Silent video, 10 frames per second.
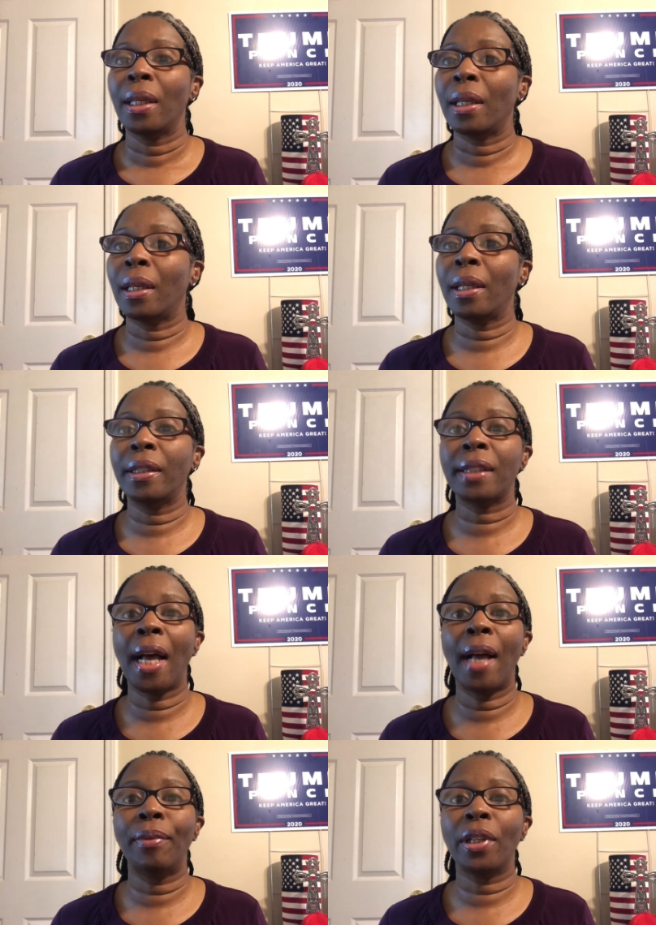
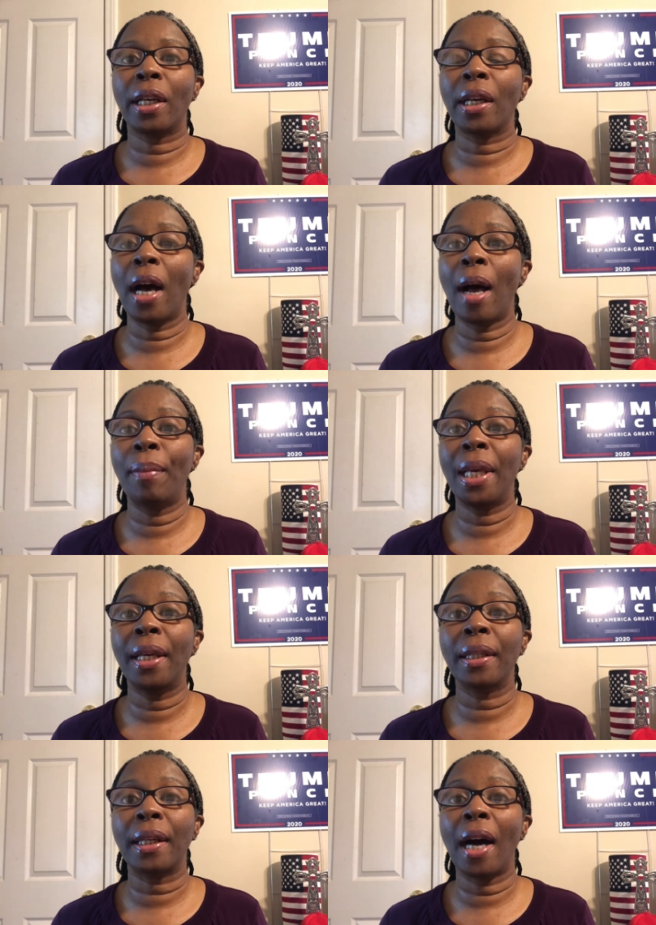Anytime you can comment,
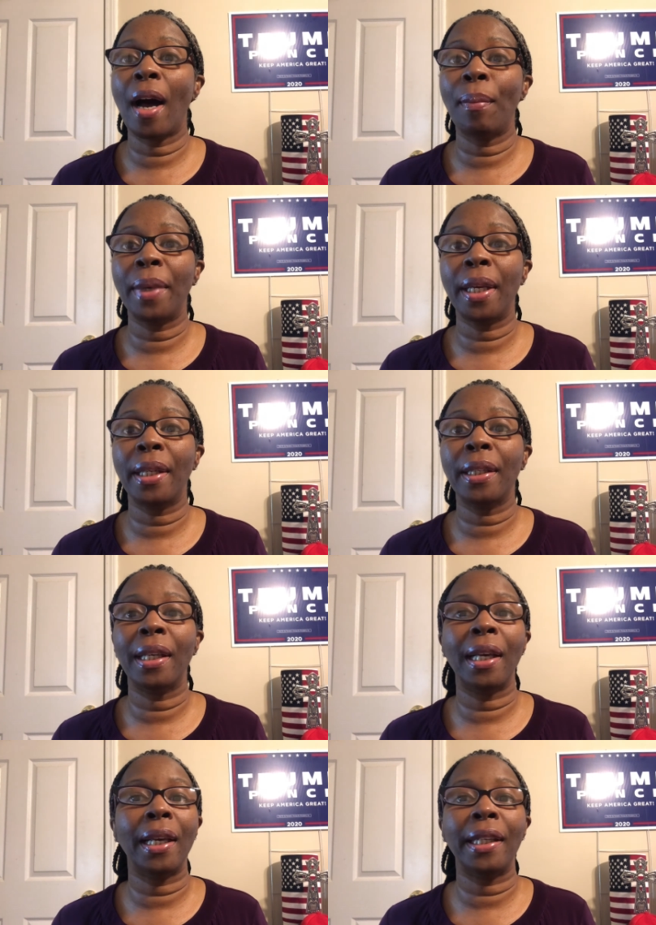comment.
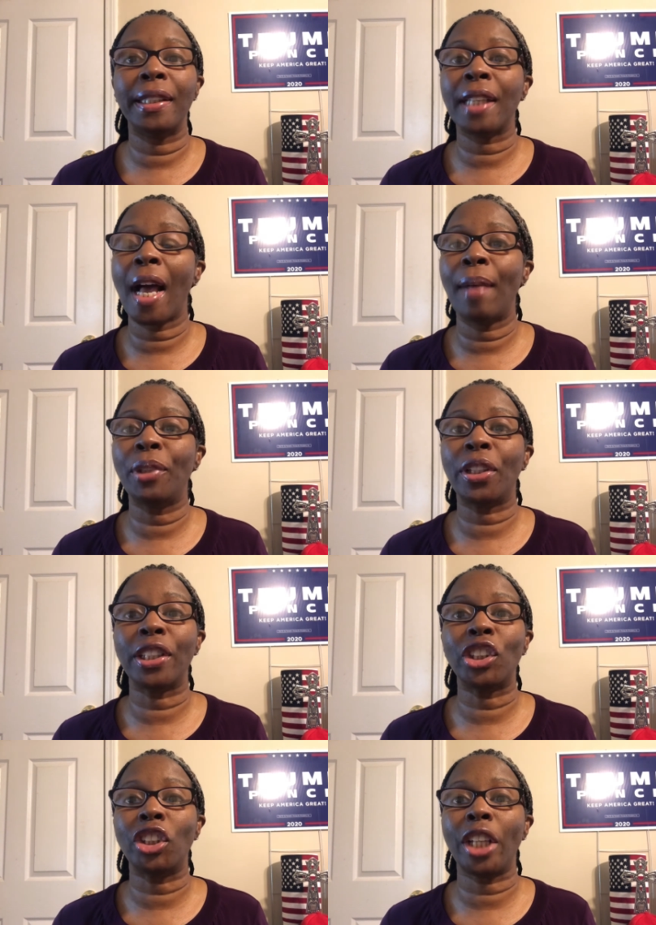Anytime you can
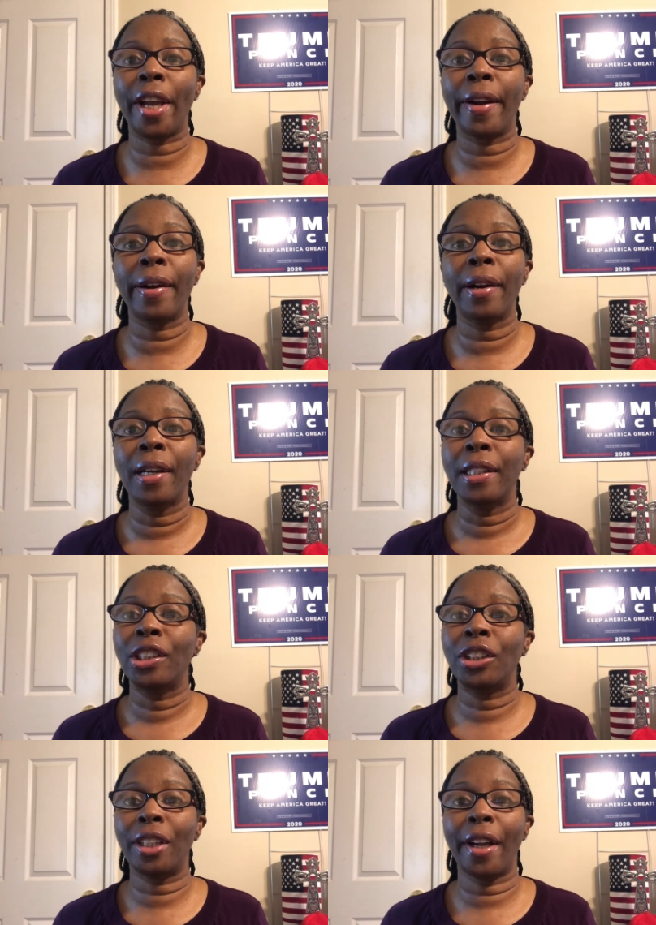share,
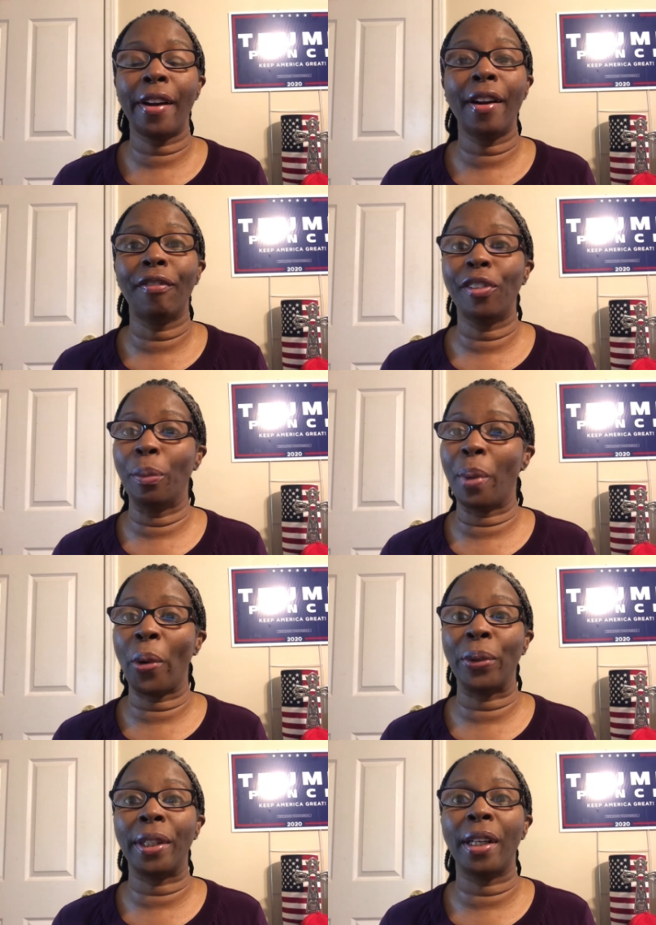share if you're
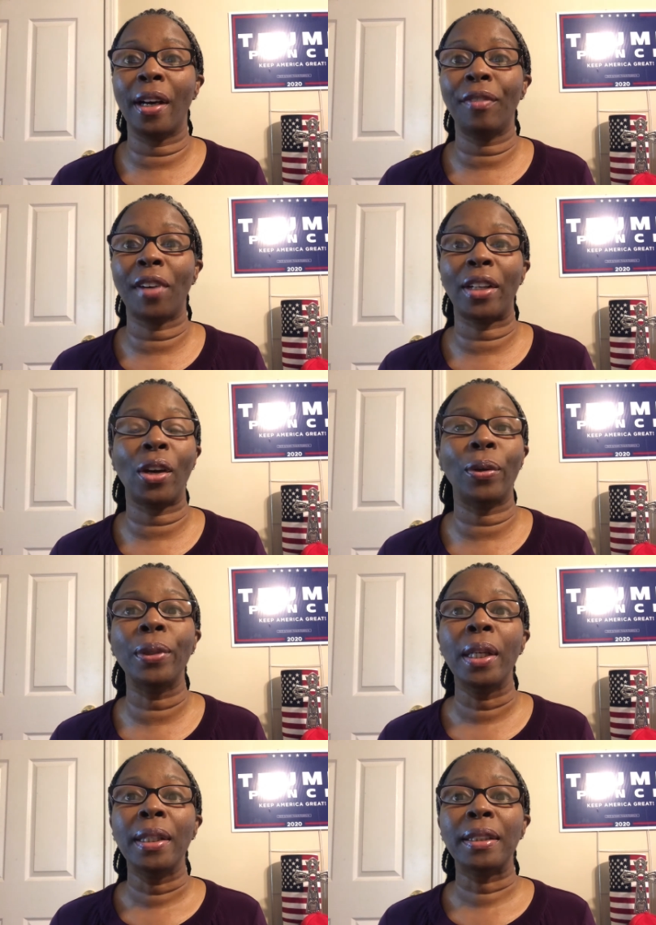bold enough. I know
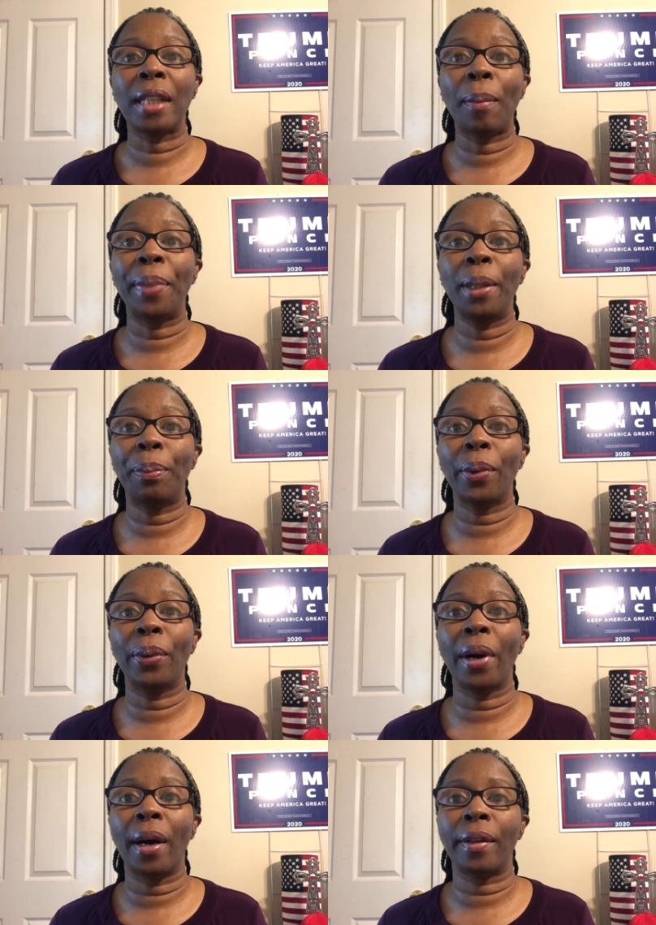some people
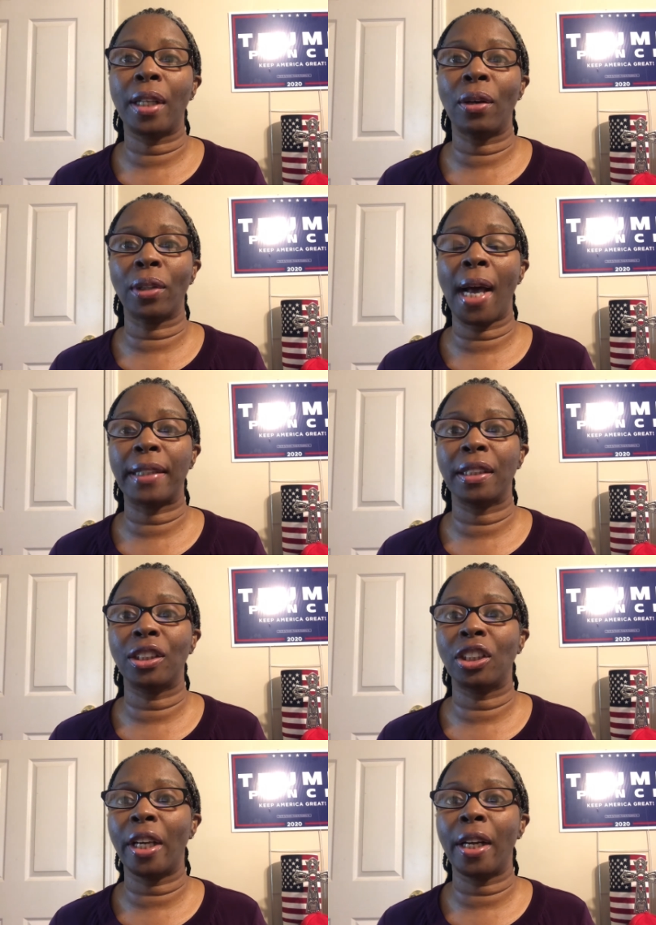uh, don't like to
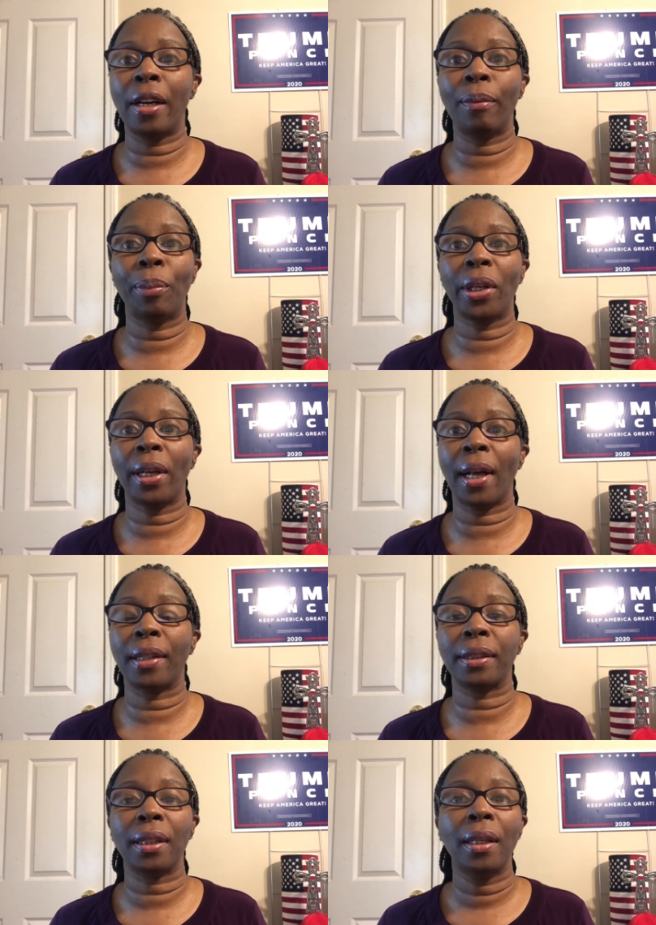share because
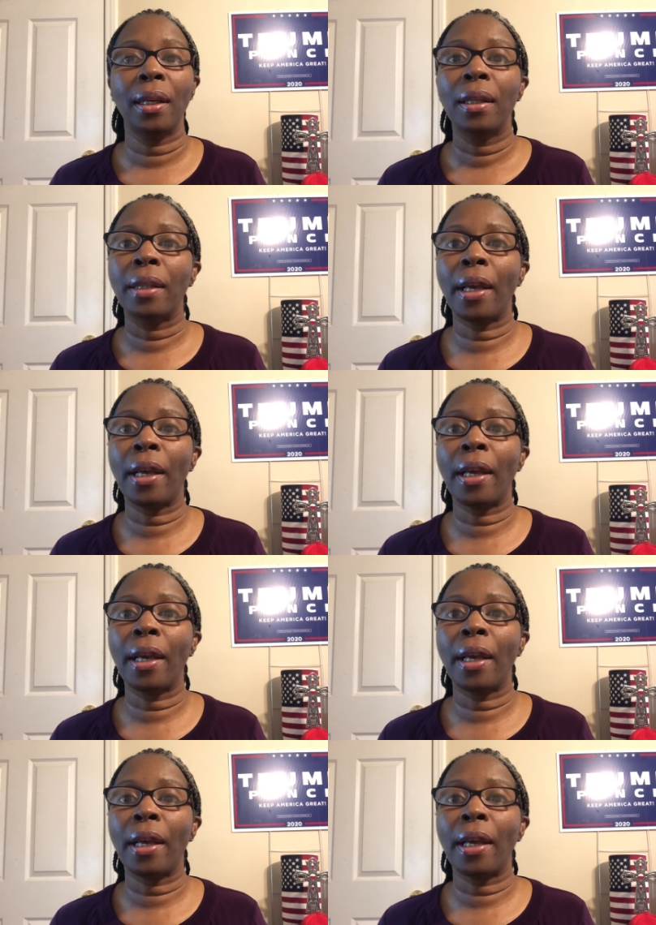they